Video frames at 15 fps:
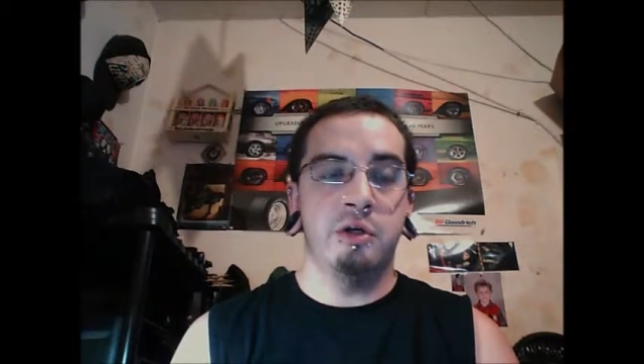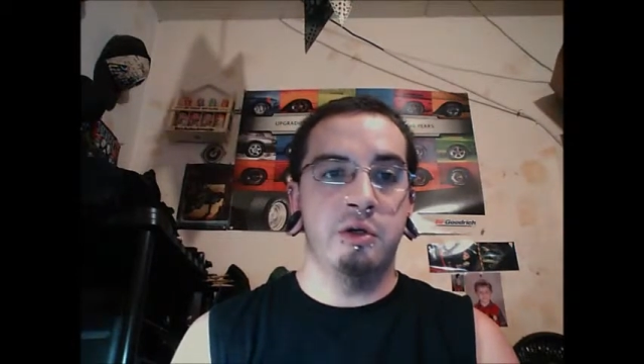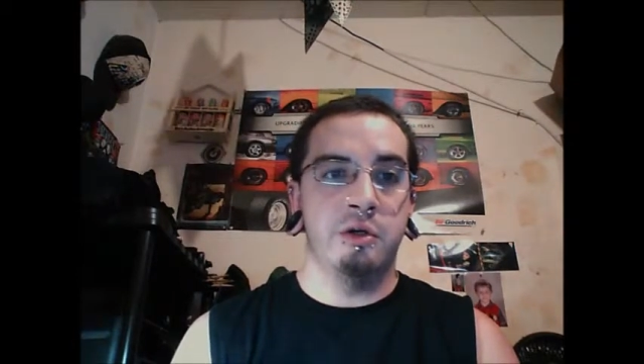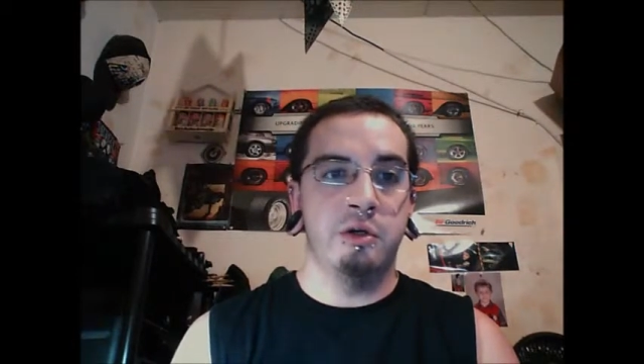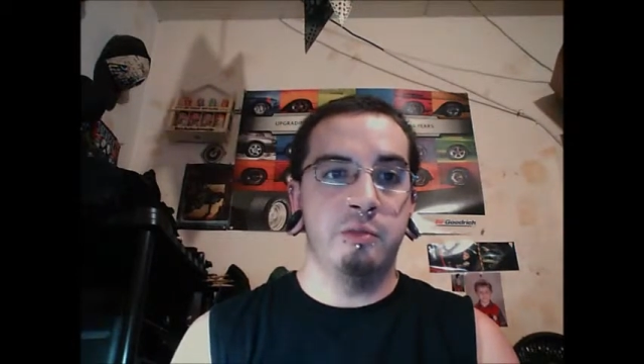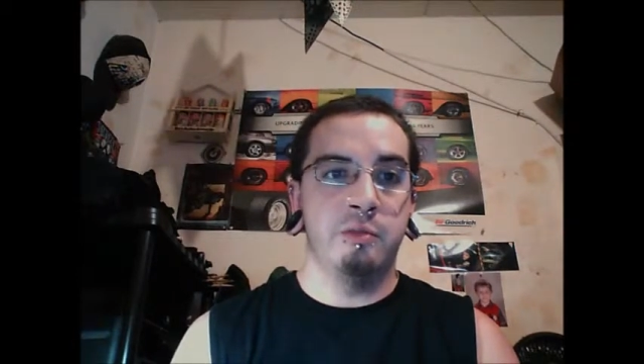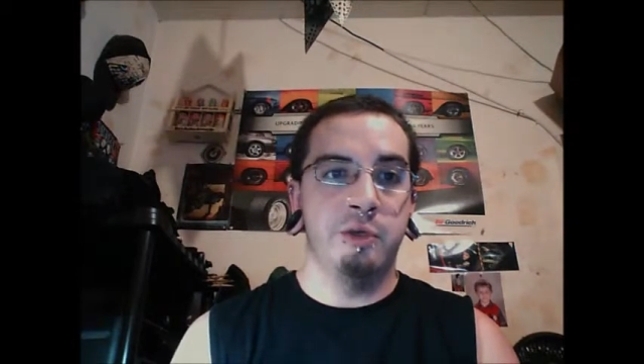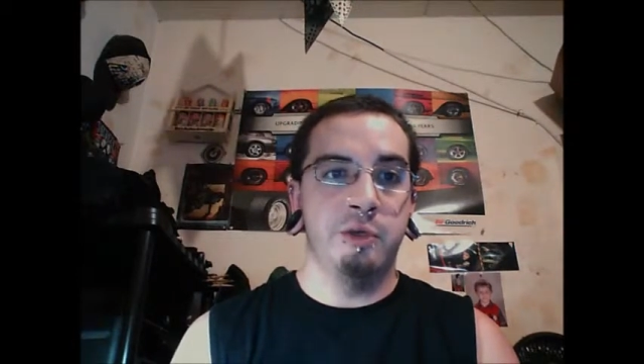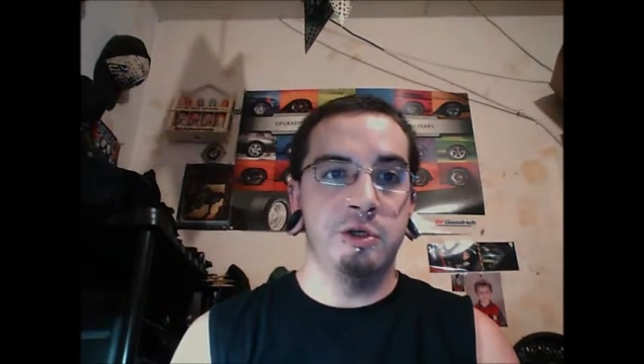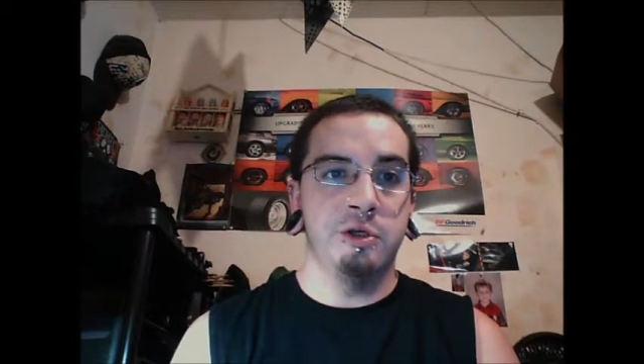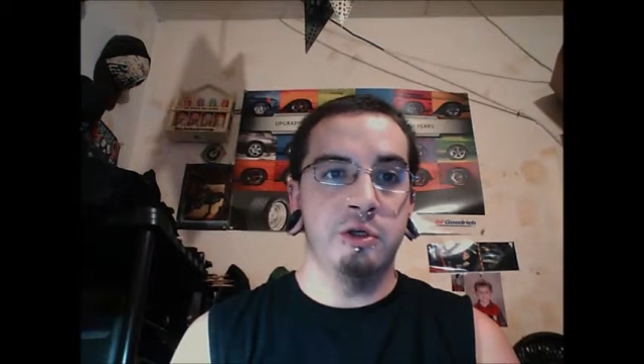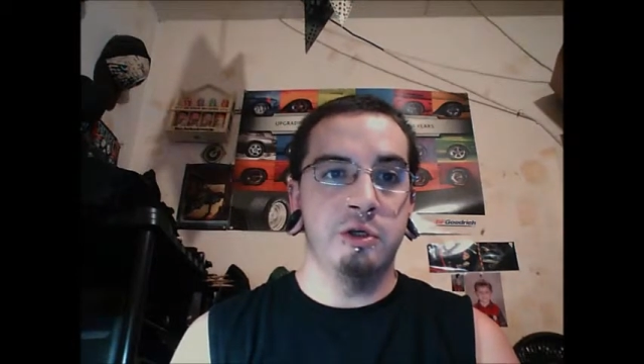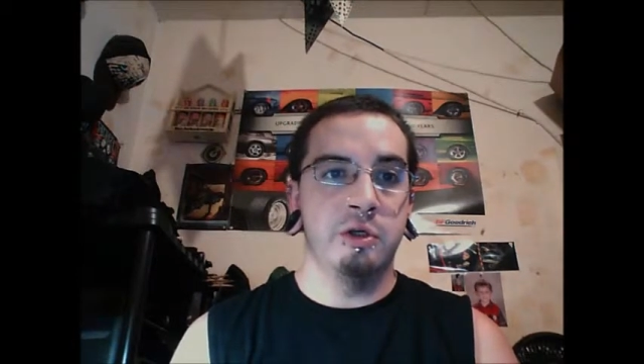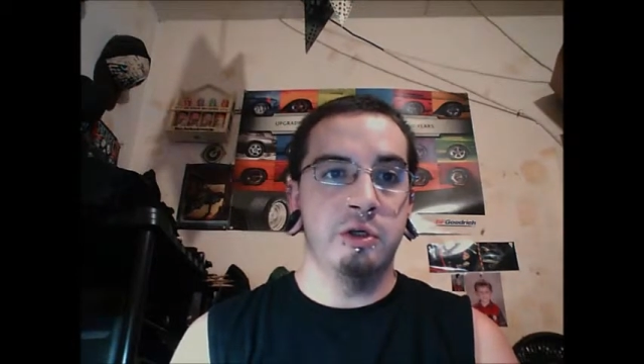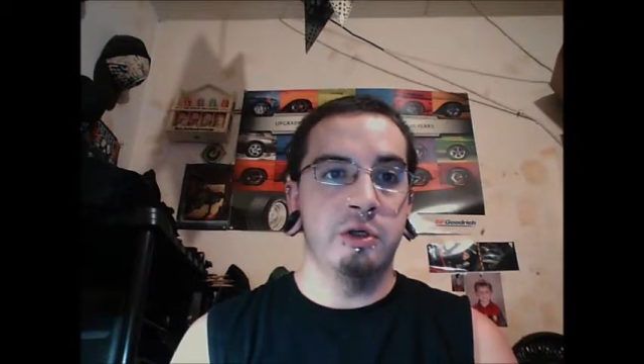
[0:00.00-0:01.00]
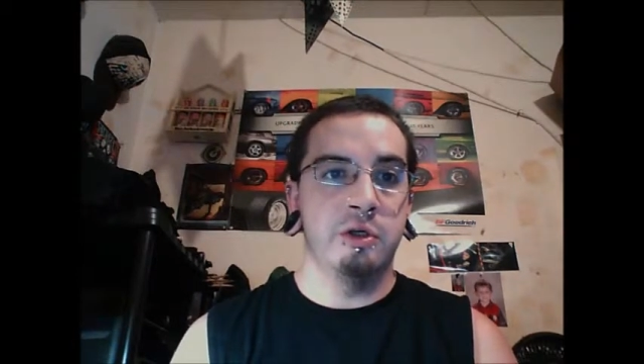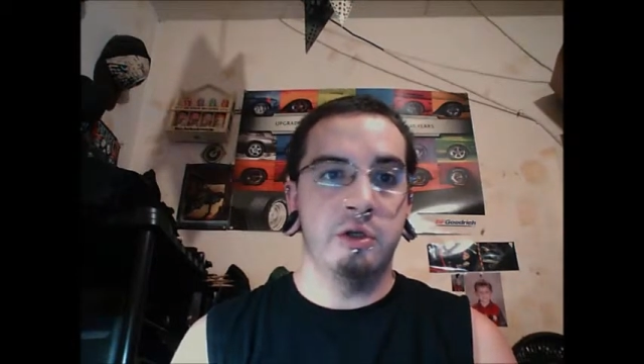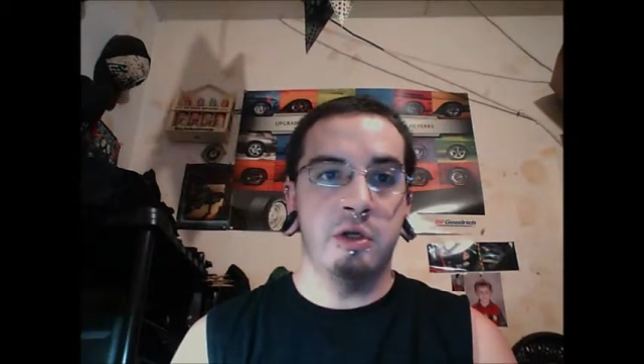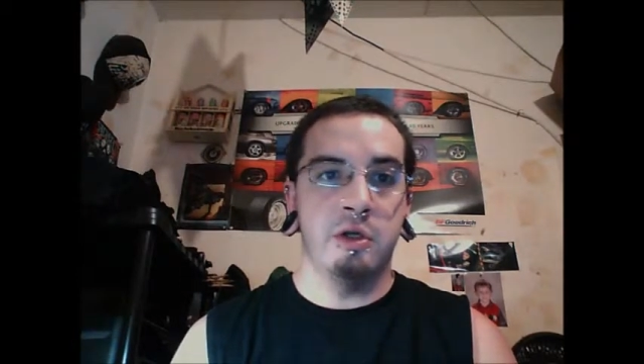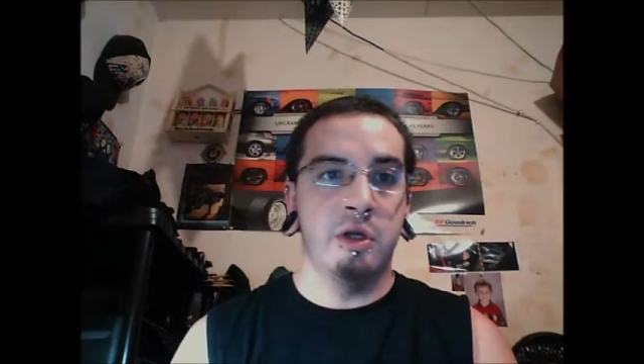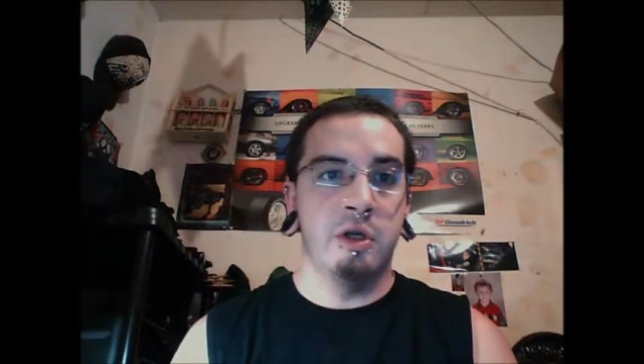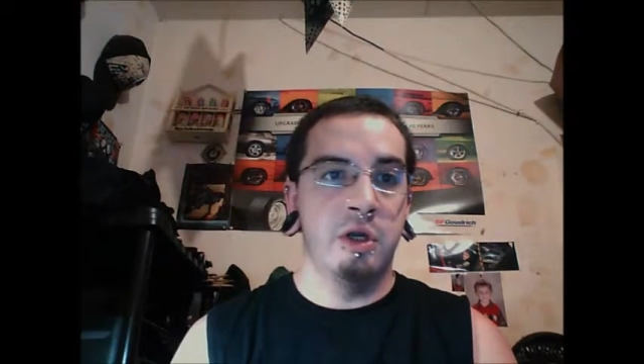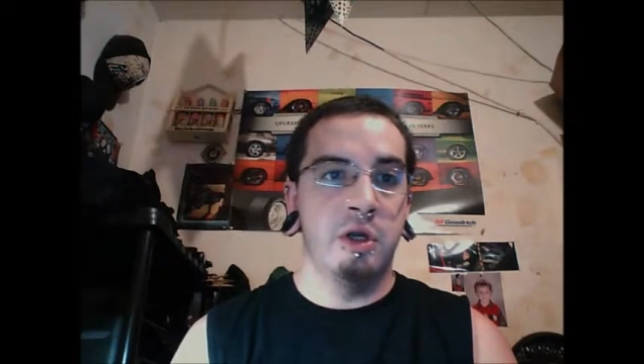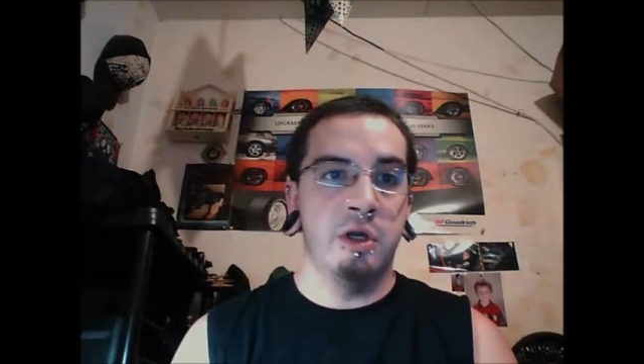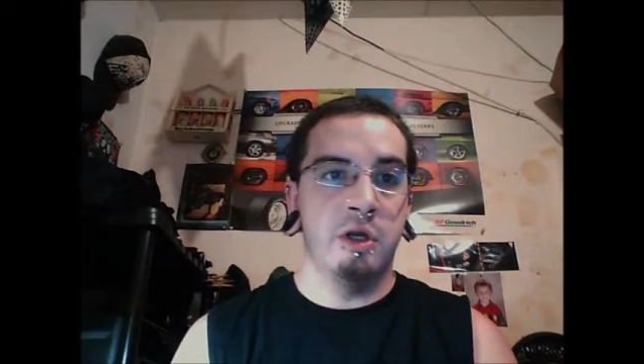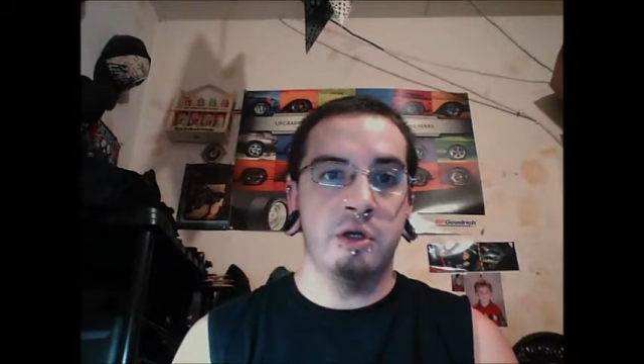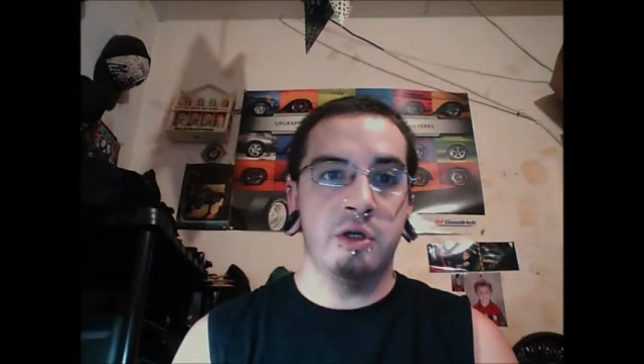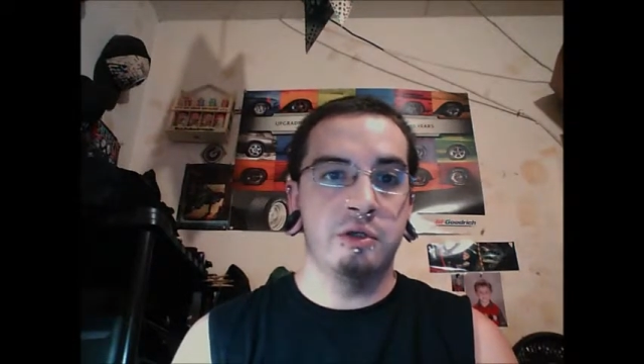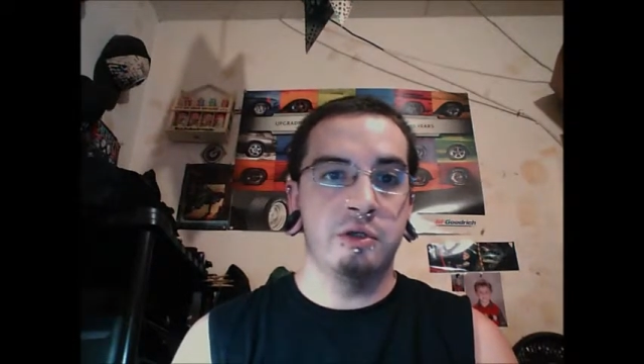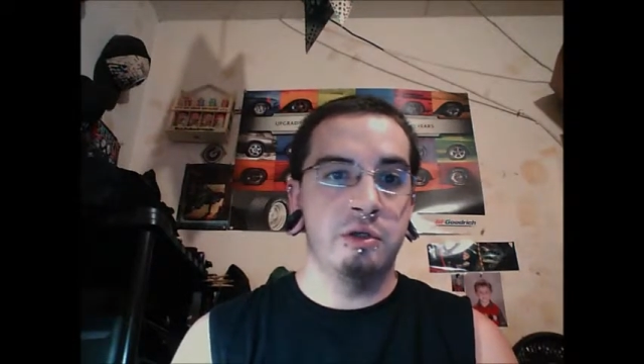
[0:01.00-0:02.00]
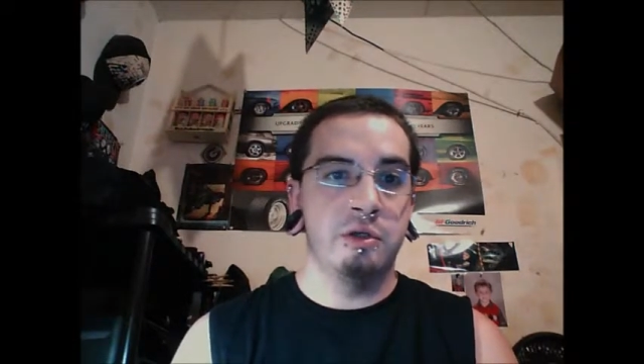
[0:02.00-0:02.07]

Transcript: your computer because